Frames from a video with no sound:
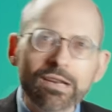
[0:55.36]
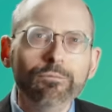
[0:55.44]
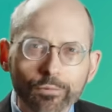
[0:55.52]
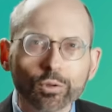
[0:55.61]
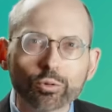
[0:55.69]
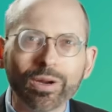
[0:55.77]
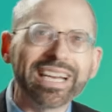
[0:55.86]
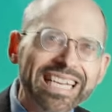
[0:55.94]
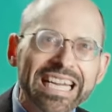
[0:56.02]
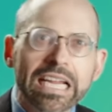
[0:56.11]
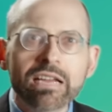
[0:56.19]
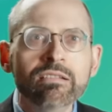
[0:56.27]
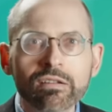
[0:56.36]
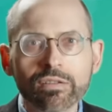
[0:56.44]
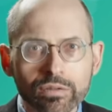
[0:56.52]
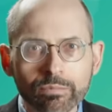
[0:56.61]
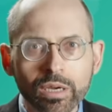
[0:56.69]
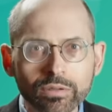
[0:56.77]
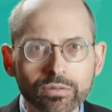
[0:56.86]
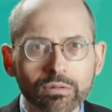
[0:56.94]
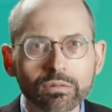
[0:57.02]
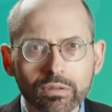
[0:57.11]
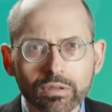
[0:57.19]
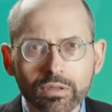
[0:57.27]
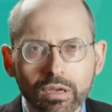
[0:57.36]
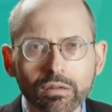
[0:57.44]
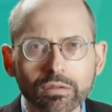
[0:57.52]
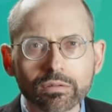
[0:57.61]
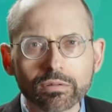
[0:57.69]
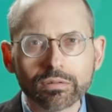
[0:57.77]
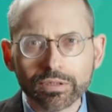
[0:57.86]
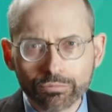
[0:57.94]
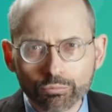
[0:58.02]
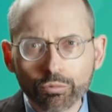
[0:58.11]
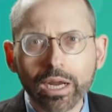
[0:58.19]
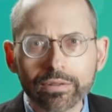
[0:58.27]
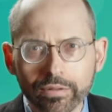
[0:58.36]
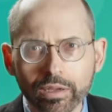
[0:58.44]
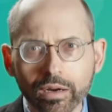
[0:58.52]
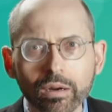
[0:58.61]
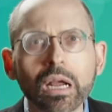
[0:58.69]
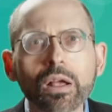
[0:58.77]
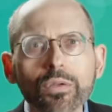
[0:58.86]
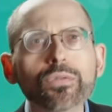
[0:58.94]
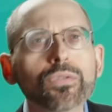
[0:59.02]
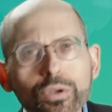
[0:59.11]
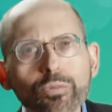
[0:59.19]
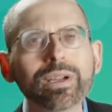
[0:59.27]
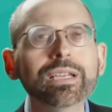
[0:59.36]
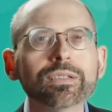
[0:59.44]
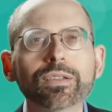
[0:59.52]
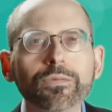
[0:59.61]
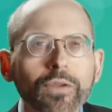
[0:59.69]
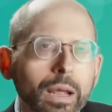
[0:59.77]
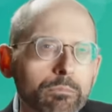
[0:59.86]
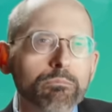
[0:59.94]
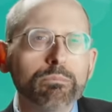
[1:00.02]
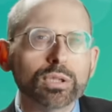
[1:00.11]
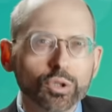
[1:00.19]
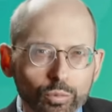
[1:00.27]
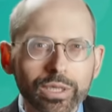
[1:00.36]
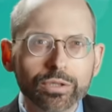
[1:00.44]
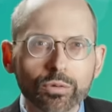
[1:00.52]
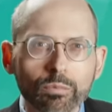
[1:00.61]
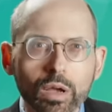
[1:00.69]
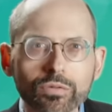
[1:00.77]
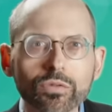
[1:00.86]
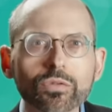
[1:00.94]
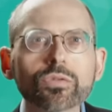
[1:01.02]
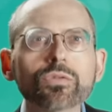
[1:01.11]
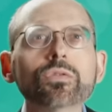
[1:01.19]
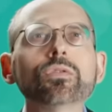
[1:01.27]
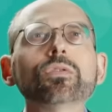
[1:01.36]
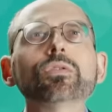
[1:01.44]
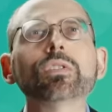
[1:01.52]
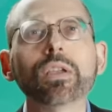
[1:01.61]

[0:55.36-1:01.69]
infiltrating into the muscle, colored in red there. The green is the fat between your muscles,